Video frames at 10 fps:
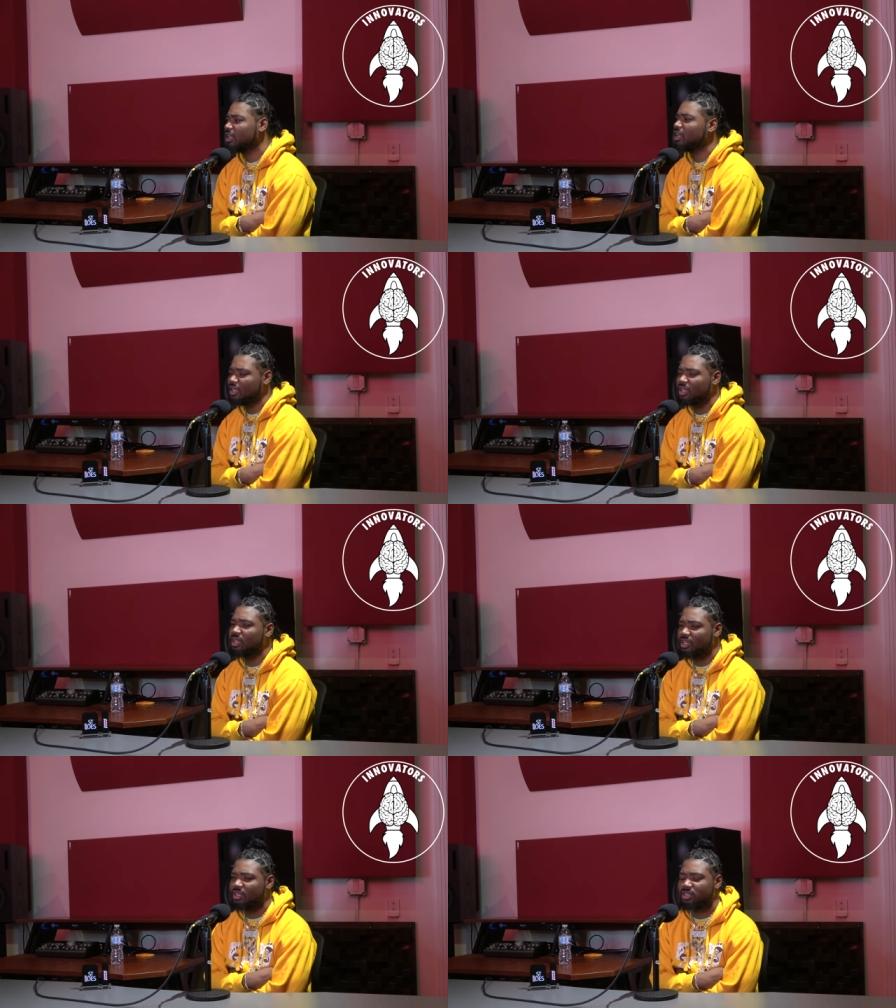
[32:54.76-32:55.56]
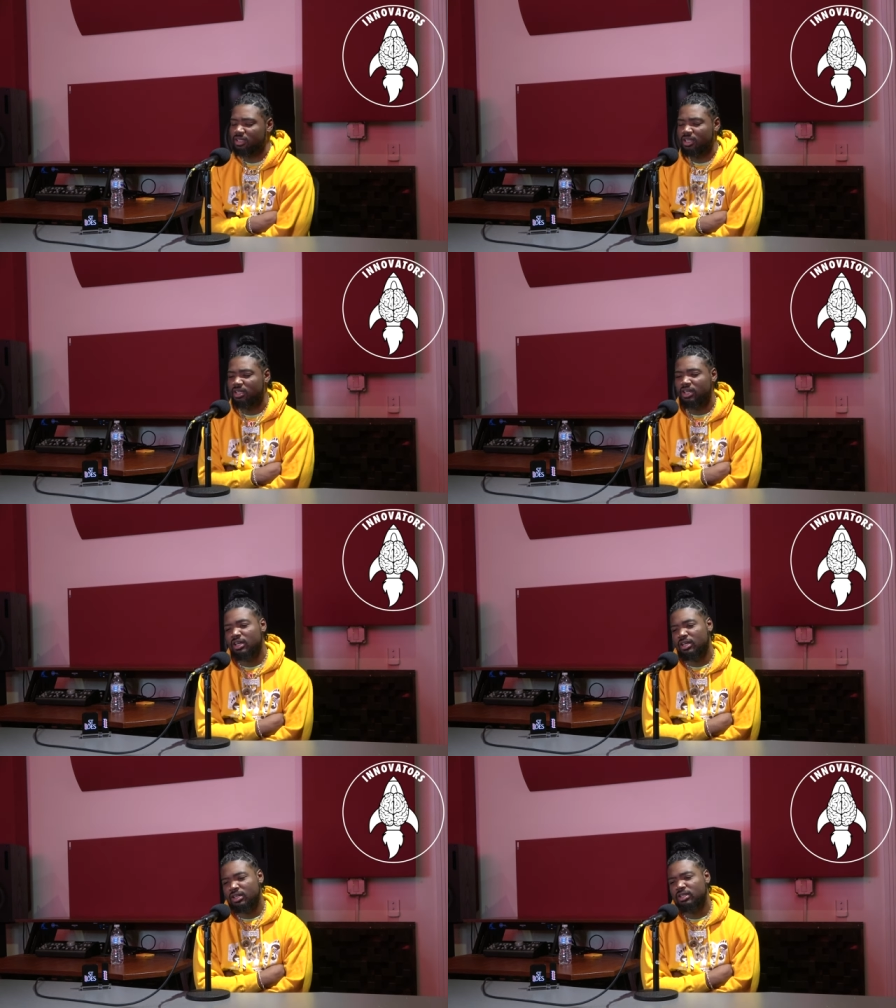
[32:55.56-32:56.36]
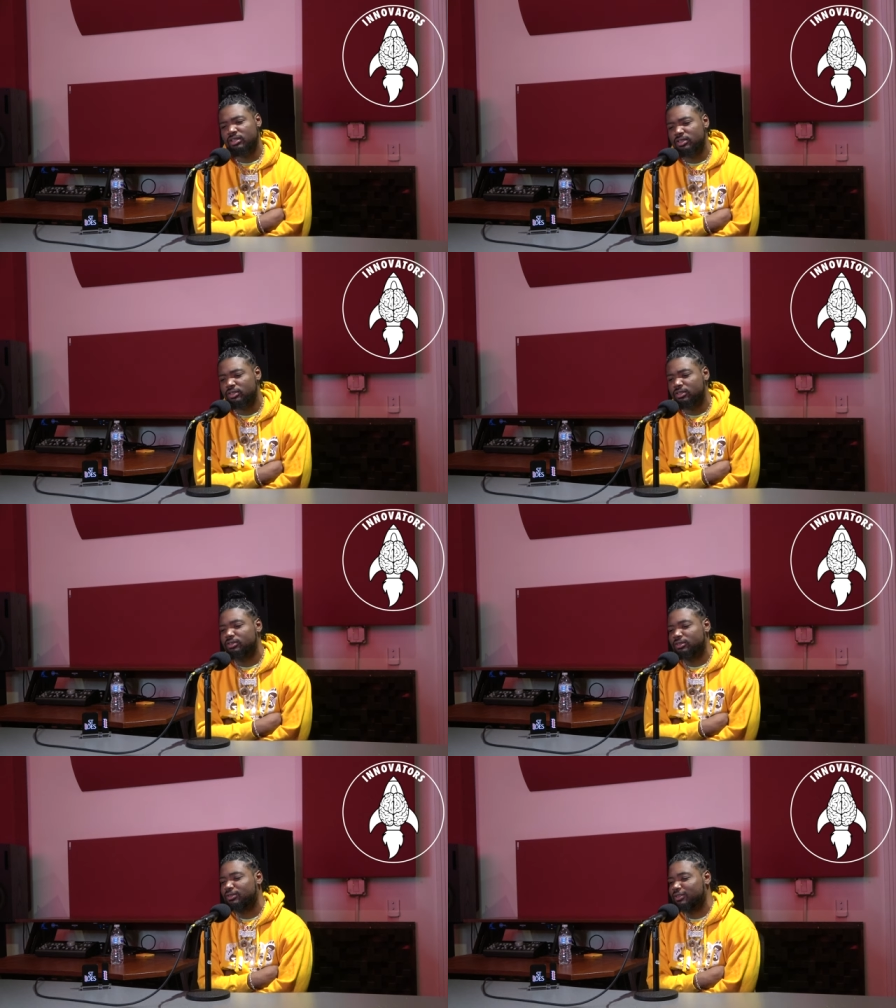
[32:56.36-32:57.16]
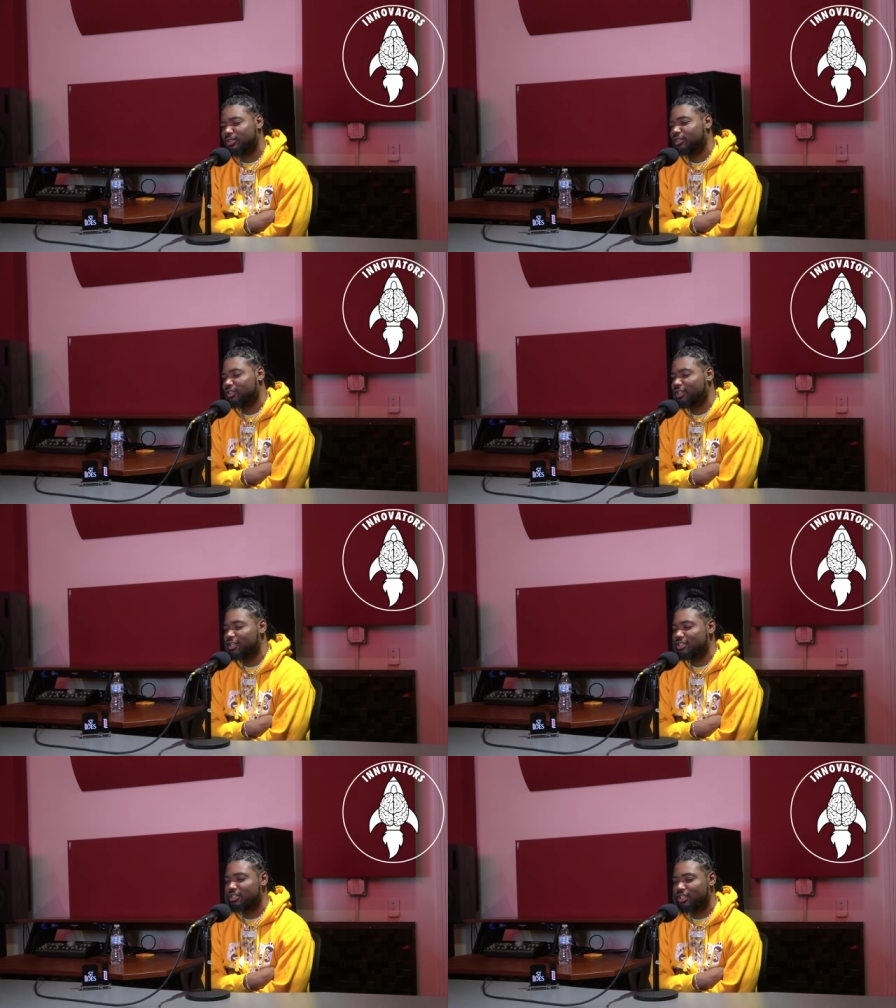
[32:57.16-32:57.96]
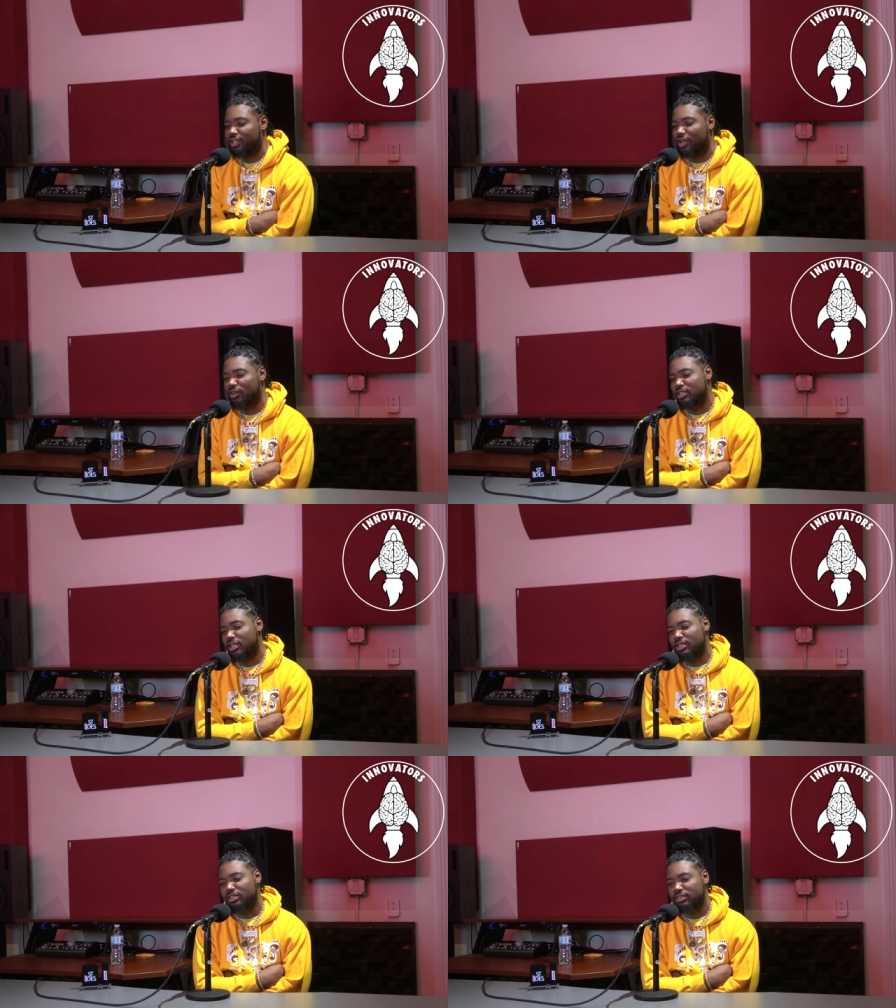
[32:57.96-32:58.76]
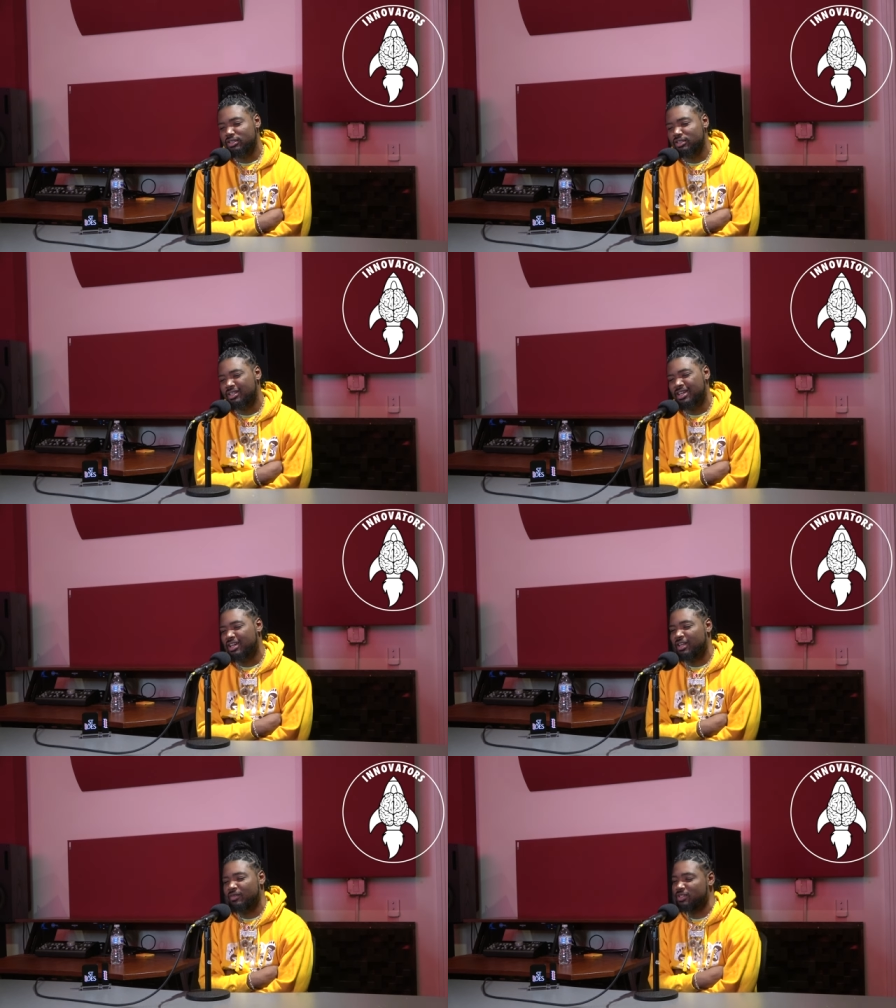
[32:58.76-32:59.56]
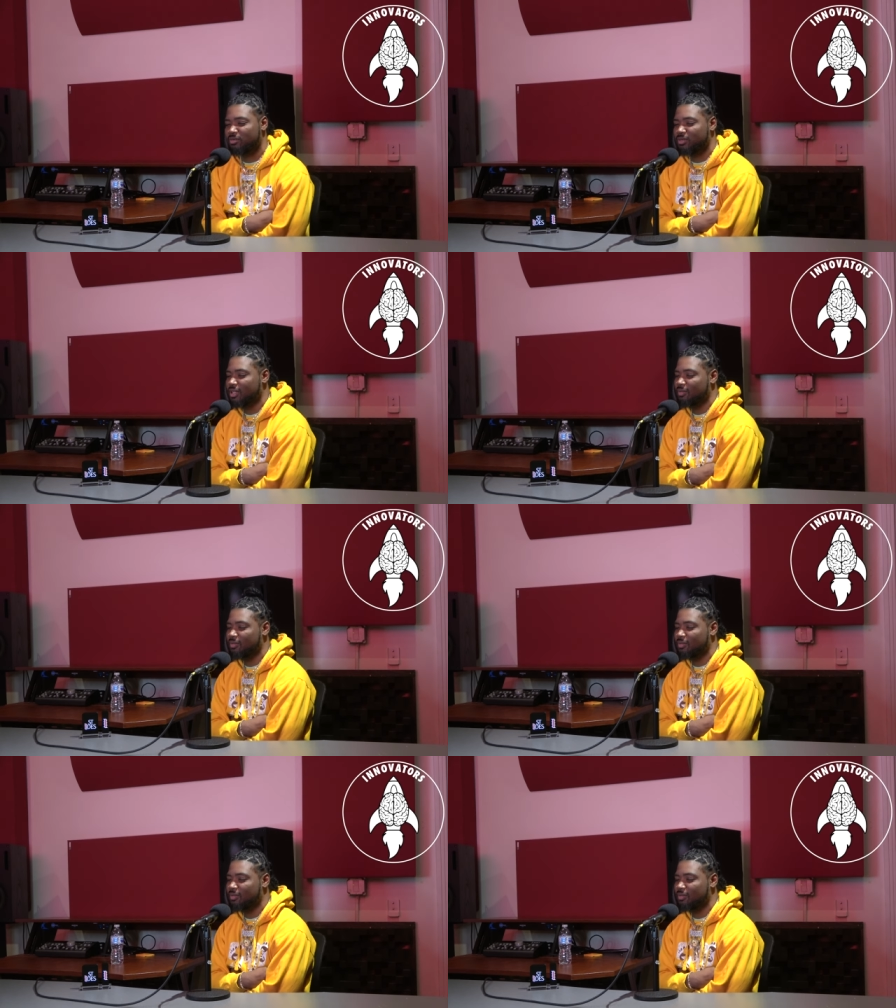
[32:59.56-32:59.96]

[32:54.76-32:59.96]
Yeah, yeah, hella, hella. I nah. play against the Chiefs for sure. That's what's up. The only thing, nah, that wasn't.